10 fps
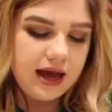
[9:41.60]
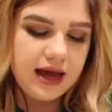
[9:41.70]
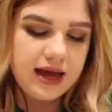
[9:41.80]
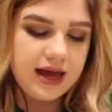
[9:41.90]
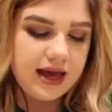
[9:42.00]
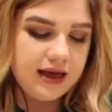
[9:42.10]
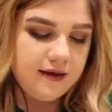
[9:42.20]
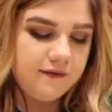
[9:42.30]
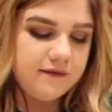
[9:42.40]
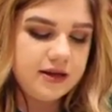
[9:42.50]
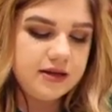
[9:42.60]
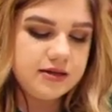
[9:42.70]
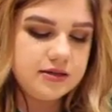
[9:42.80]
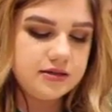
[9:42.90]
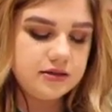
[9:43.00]
I have
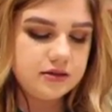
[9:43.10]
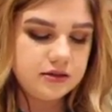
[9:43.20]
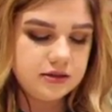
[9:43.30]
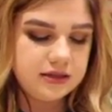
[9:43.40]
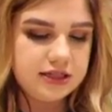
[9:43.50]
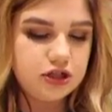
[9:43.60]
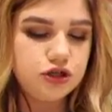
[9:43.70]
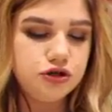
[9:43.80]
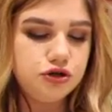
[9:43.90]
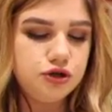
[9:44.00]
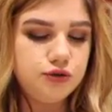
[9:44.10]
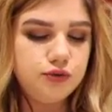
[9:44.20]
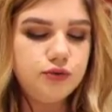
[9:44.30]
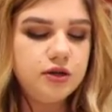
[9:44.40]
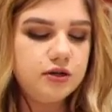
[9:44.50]
this
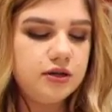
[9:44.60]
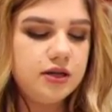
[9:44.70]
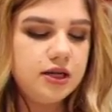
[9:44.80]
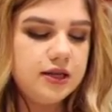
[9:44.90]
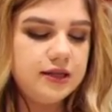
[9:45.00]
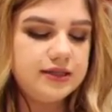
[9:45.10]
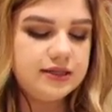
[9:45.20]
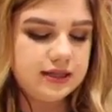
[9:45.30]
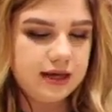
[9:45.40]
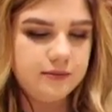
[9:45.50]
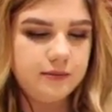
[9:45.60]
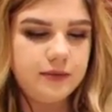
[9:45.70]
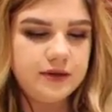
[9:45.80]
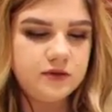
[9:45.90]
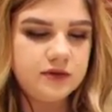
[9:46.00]
nude. This was like
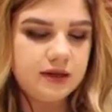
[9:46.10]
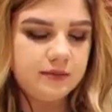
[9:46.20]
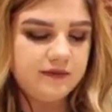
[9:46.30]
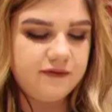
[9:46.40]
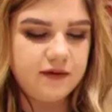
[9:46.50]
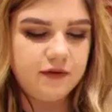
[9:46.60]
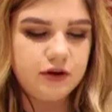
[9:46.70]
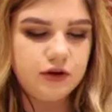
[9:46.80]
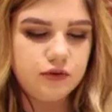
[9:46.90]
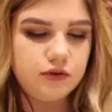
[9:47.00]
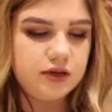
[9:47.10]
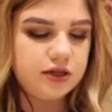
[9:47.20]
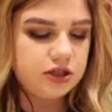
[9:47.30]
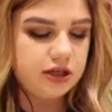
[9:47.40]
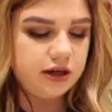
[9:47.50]
my favorite nude
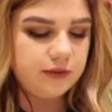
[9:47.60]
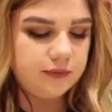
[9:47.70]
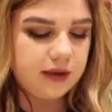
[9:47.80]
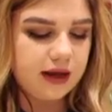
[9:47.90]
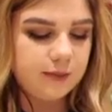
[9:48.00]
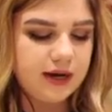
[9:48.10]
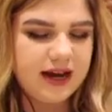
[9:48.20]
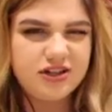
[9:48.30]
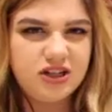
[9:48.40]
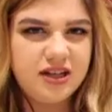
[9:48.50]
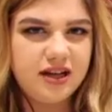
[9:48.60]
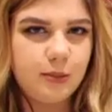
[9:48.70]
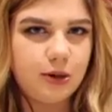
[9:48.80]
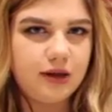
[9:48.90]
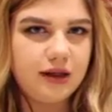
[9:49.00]
this year, but I actually think I
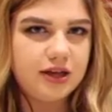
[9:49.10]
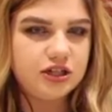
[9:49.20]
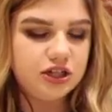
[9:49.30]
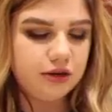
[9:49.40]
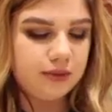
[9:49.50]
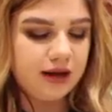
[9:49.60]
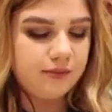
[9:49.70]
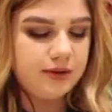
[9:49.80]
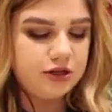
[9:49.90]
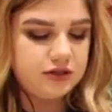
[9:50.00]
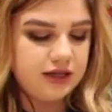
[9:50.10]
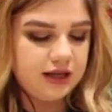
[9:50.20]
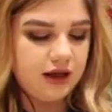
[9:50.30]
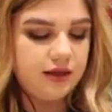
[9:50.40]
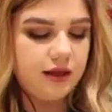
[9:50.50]
bought it last year, but I've been
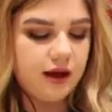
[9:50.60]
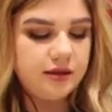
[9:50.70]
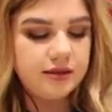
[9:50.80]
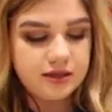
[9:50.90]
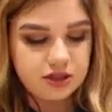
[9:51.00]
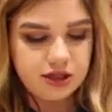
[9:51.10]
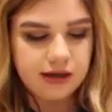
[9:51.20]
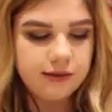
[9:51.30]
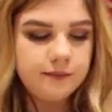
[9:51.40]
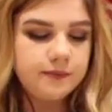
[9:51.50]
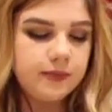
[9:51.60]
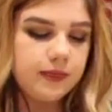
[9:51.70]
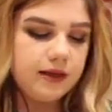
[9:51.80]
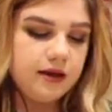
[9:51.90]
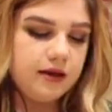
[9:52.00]
using it a lot this year.
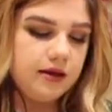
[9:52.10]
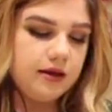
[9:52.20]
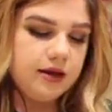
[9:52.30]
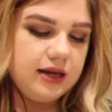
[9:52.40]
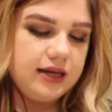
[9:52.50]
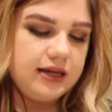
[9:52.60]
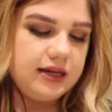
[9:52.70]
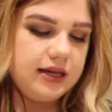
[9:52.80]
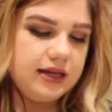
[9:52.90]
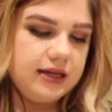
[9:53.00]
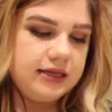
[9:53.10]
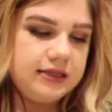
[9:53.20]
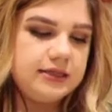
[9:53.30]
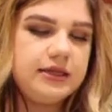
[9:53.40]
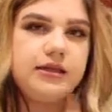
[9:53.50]
It
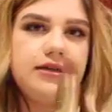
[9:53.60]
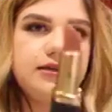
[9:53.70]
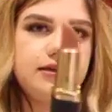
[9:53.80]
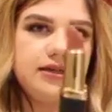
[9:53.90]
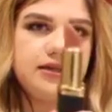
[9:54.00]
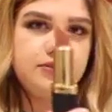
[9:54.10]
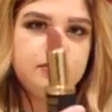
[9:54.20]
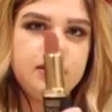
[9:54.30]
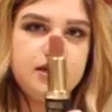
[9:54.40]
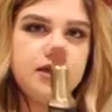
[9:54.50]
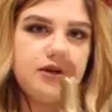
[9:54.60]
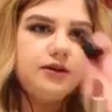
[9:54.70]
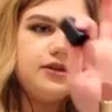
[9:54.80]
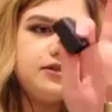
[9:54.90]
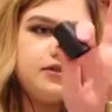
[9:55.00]
is this right
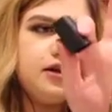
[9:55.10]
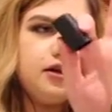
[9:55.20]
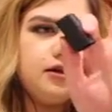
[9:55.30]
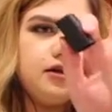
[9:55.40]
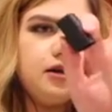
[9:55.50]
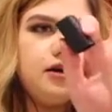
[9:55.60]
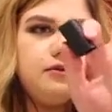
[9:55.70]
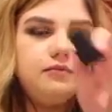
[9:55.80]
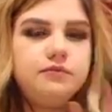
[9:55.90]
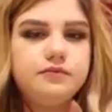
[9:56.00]
here, this color.